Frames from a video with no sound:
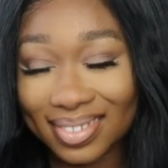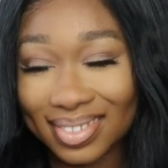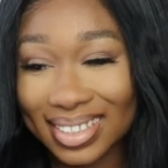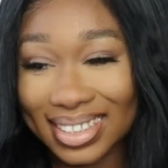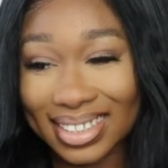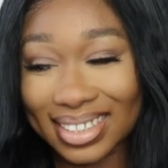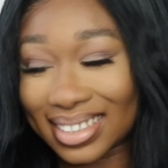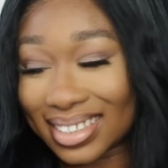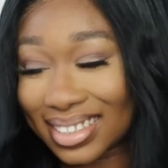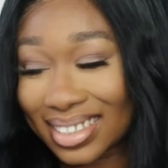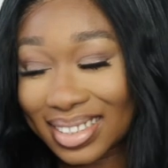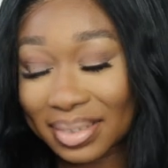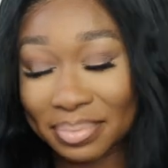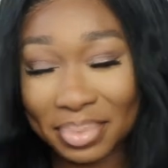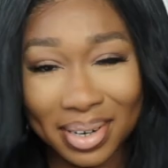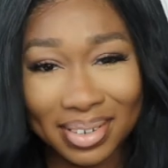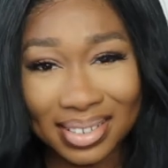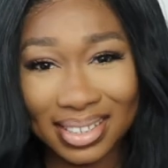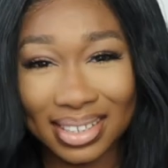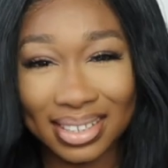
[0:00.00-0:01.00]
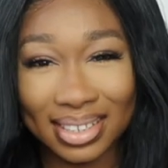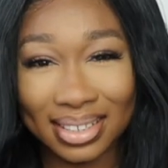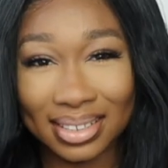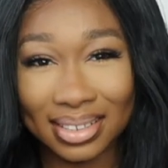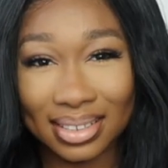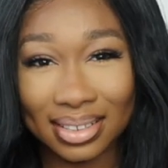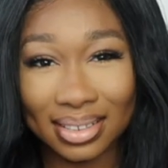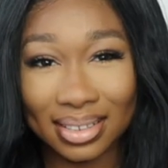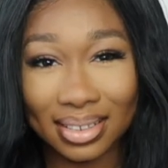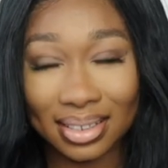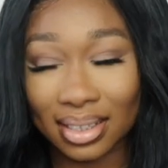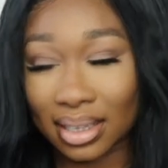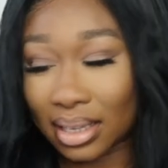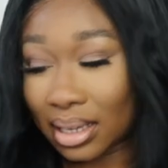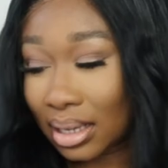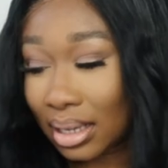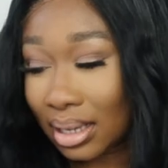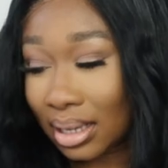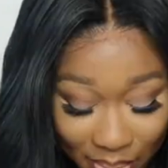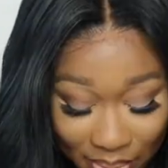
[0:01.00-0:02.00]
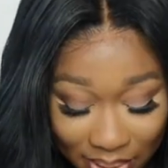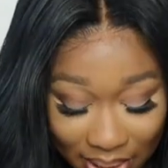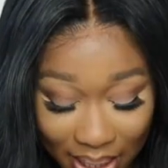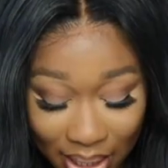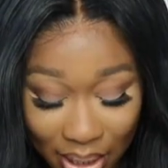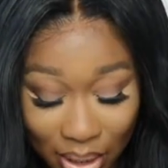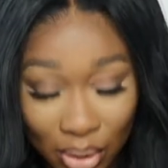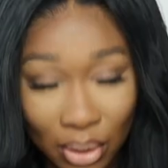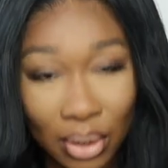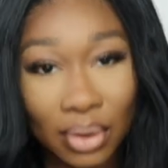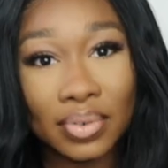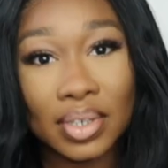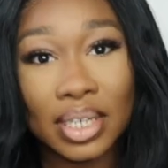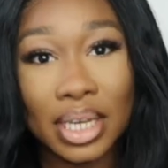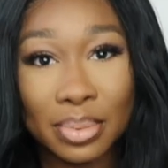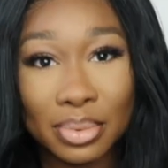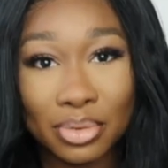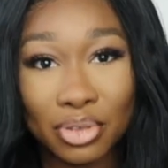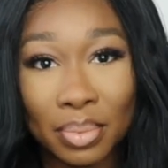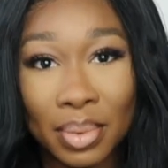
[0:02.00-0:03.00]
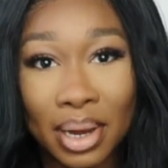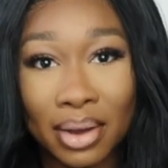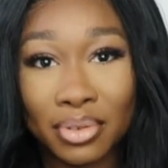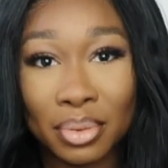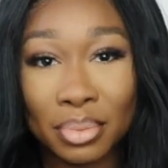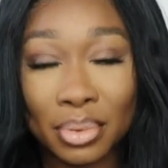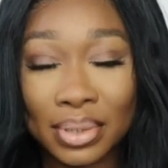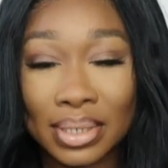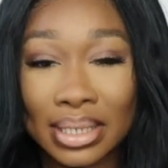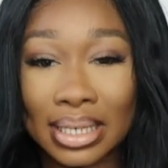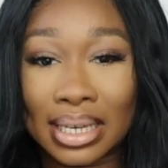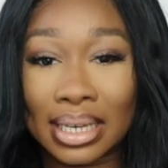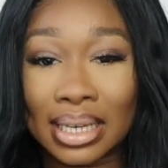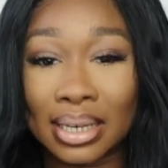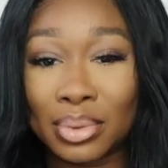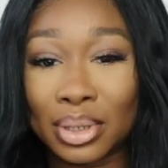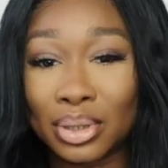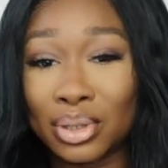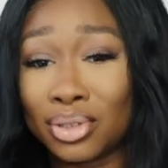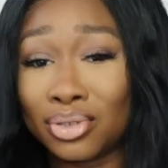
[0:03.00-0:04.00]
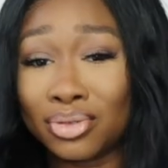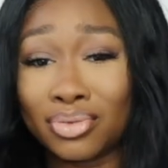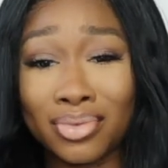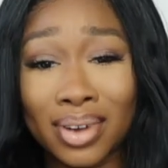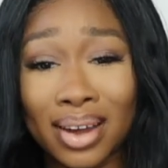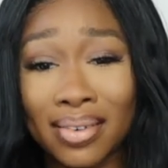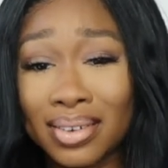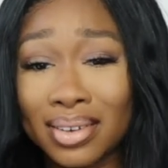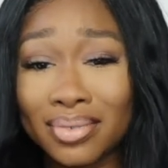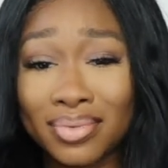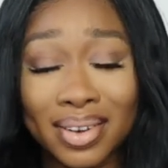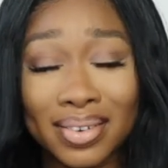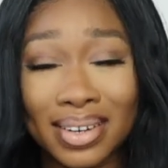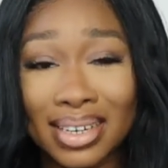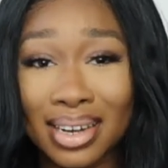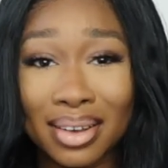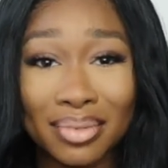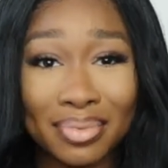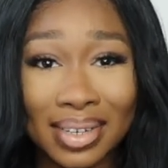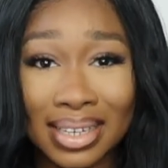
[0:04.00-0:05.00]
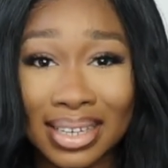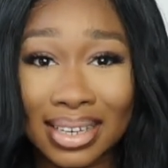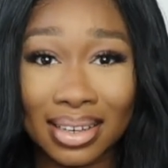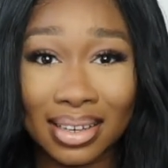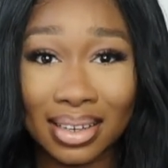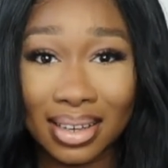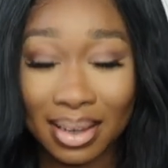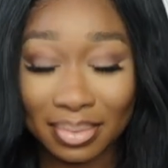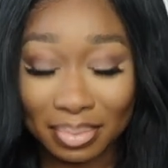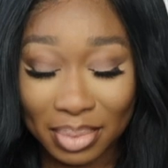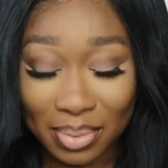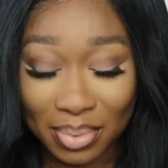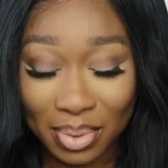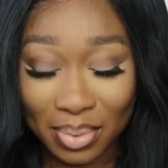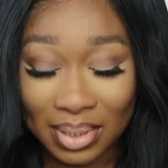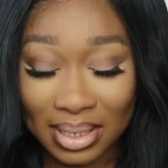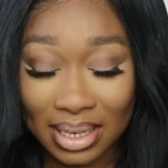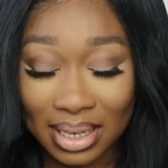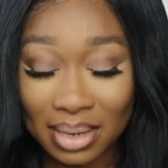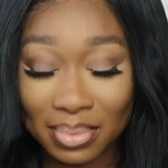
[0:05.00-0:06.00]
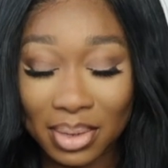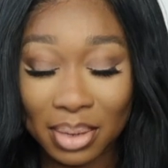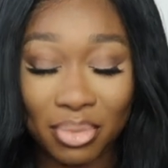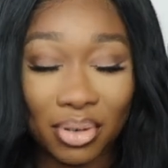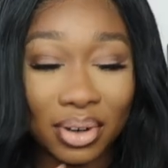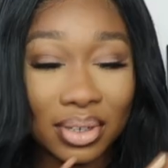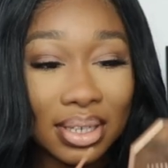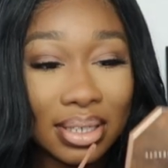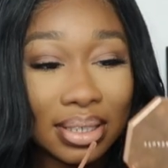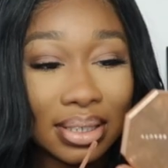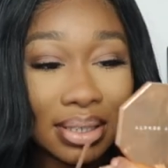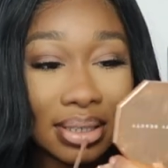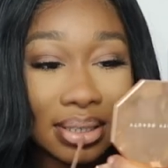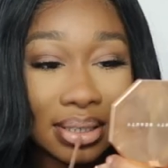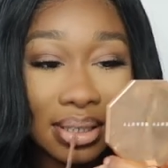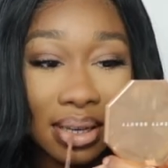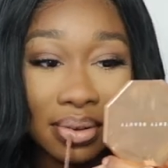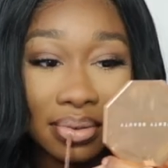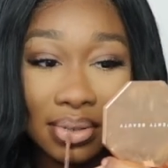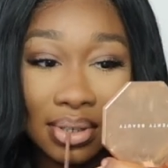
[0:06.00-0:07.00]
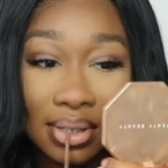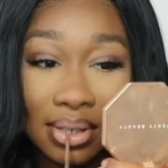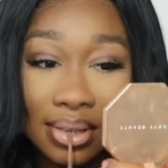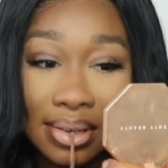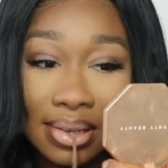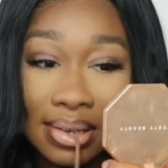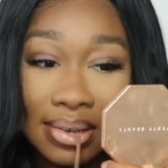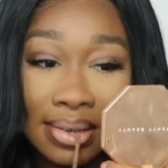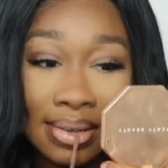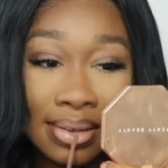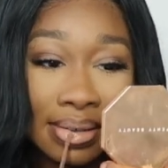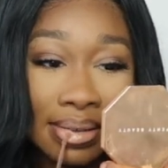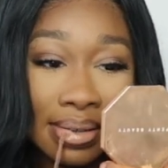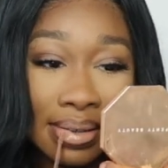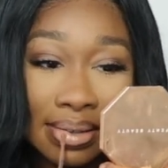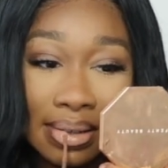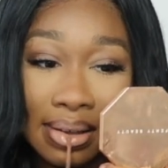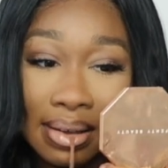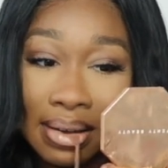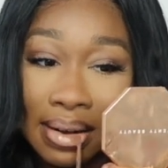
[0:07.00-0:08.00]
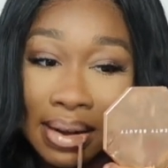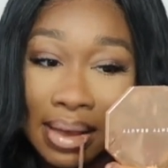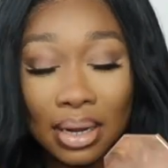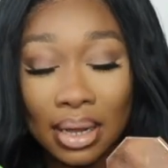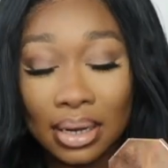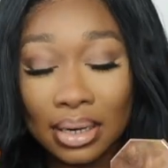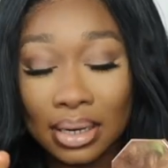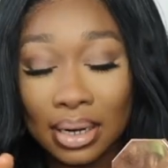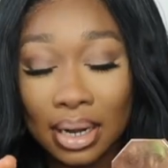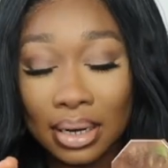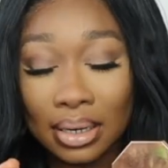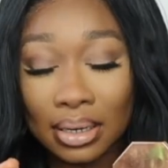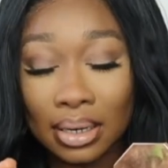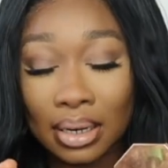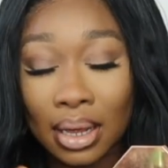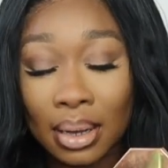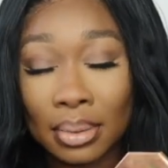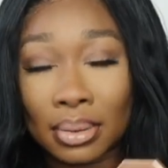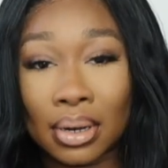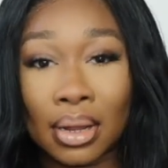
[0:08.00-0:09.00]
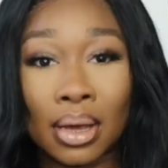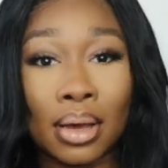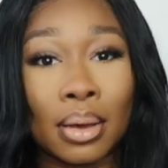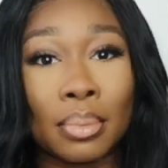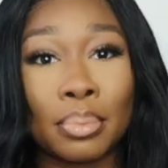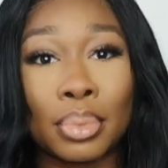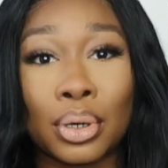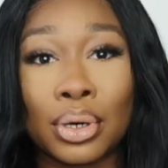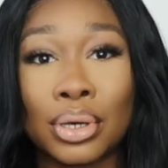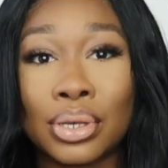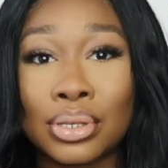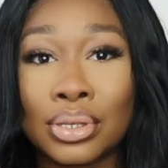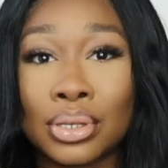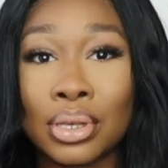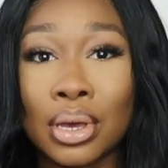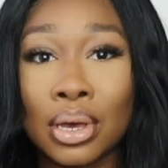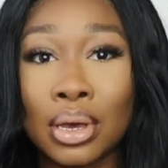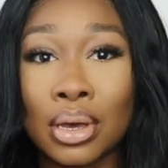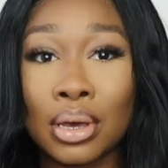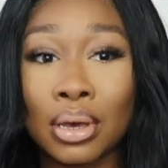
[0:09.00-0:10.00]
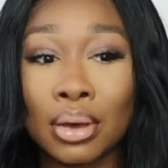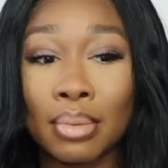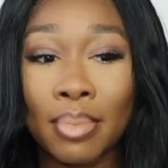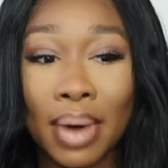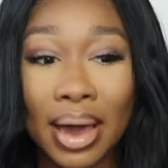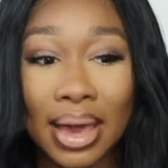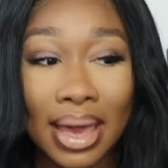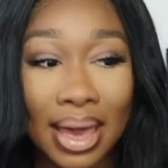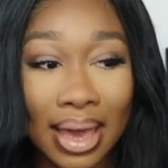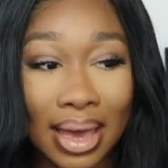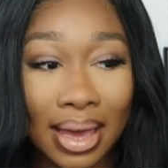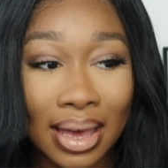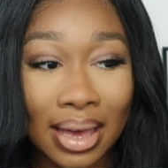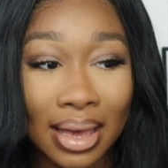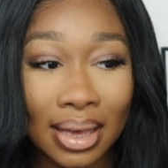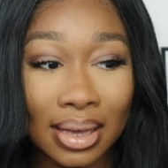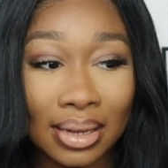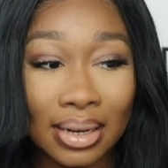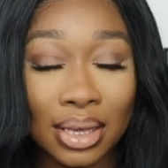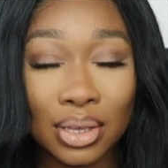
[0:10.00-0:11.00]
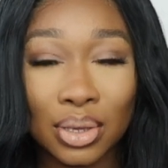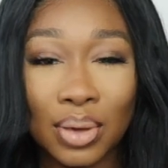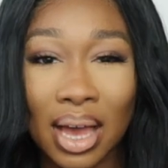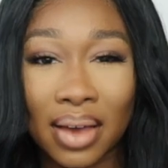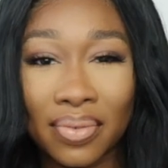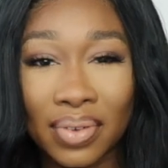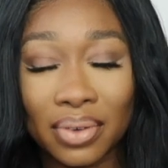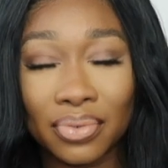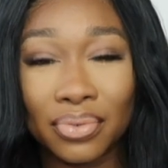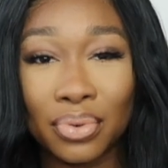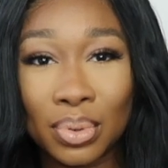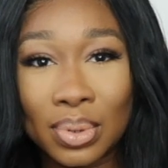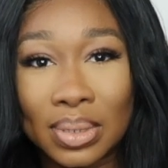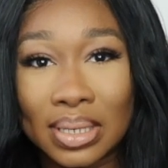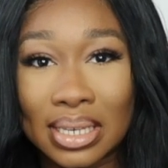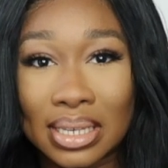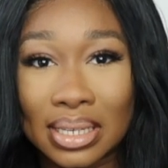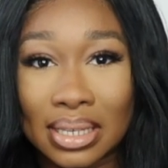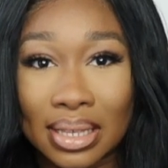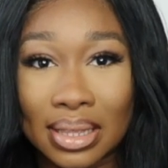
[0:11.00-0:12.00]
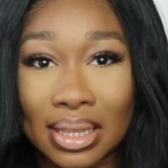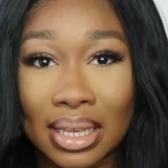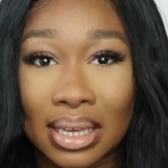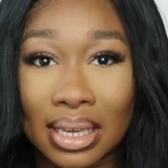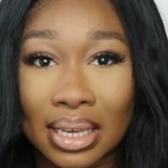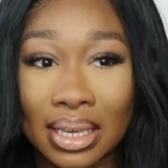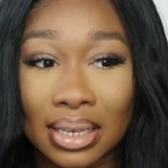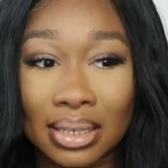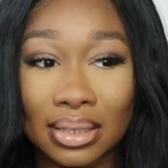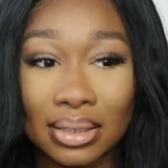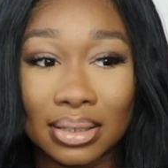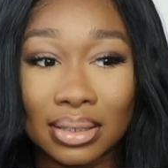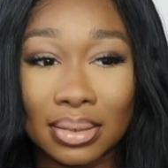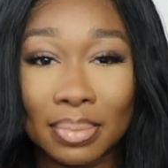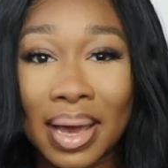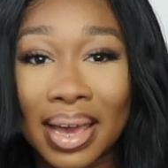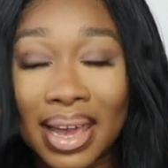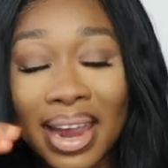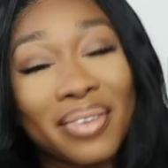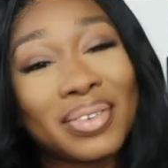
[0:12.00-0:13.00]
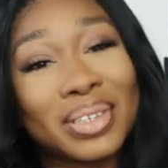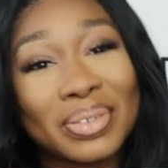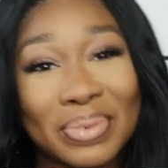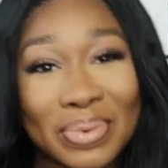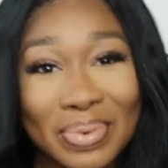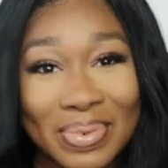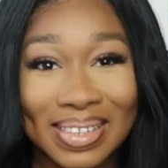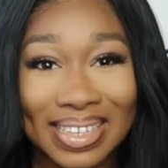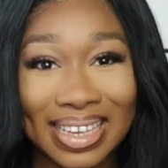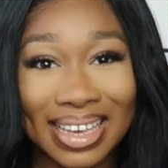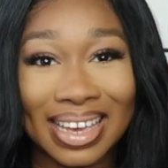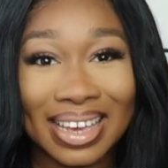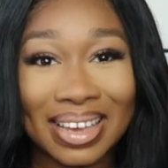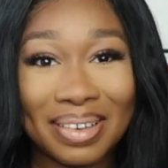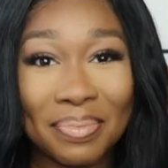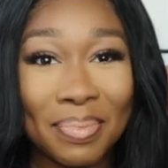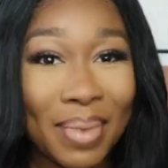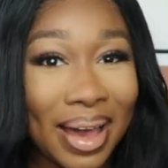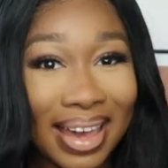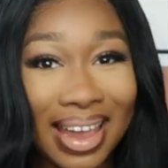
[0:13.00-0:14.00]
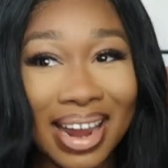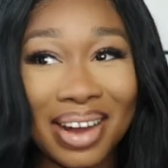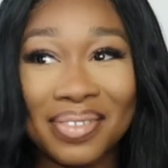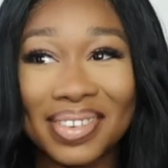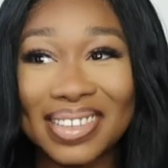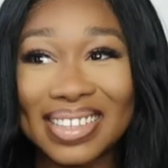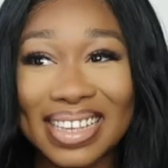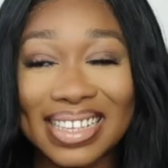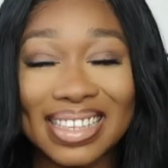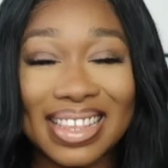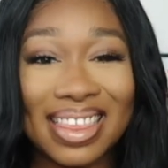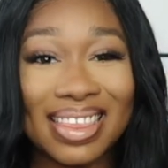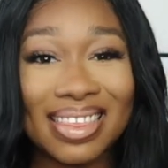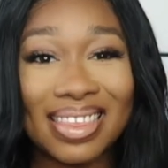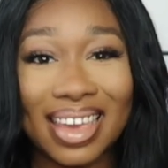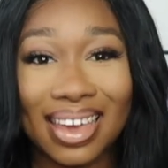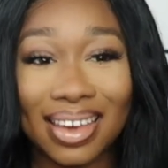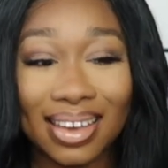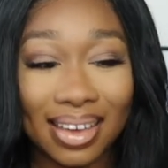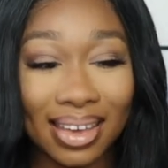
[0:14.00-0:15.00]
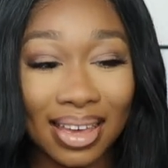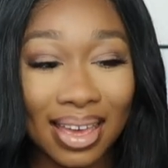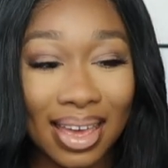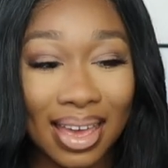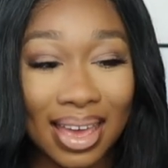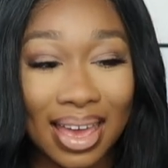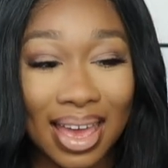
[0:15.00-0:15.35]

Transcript: the processes, I was getting a lot of tips from everybody, which was very, very lovely, and people were sending me products and stuff to use and la la la la la la, because my hair, like I think 4C is the thickest, my hair is 4Z. My hair is as thick